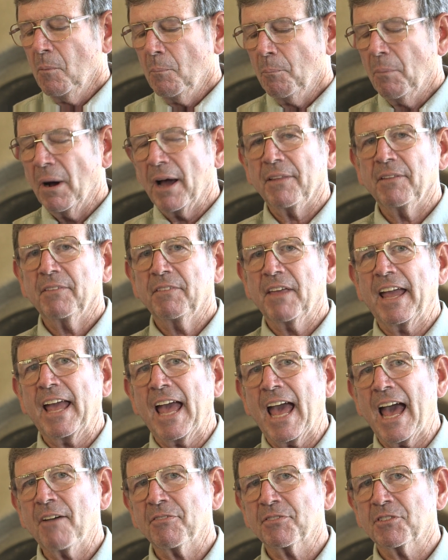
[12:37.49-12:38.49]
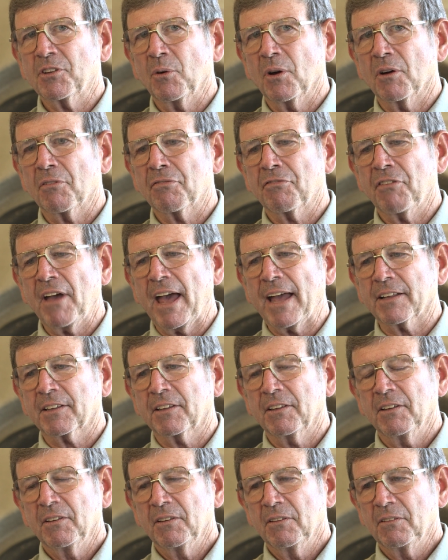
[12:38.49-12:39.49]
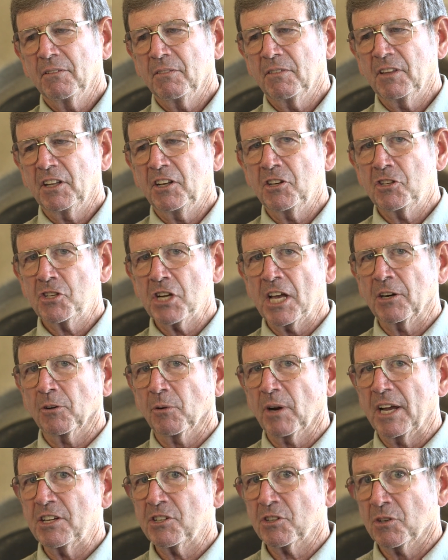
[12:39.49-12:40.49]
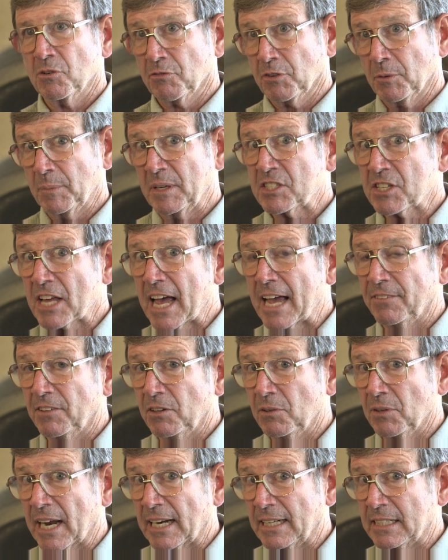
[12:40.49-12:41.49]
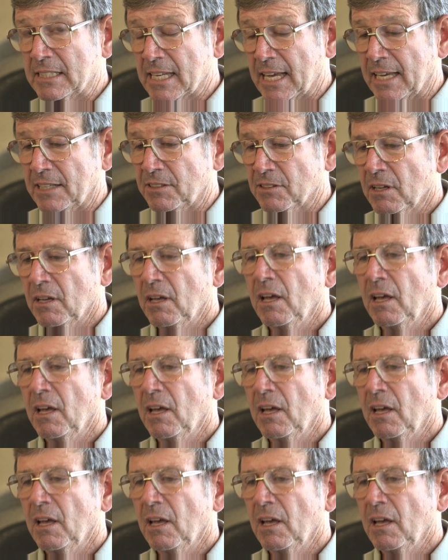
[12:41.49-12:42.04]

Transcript: But they have to affect the degeneration from inside the United States.